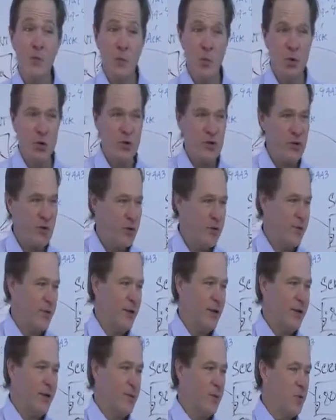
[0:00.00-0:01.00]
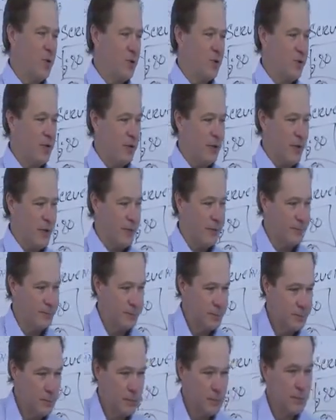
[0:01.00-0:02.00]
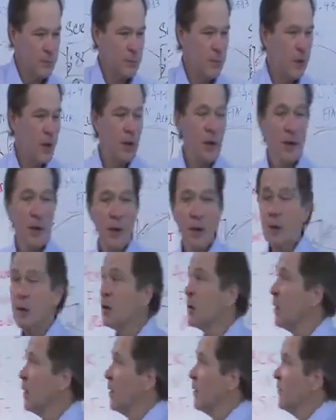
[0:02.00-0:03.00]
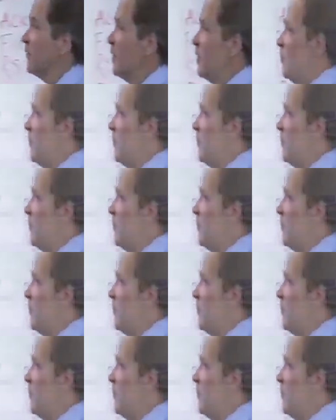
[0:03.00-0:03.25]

portion, file name portion, right? Instead of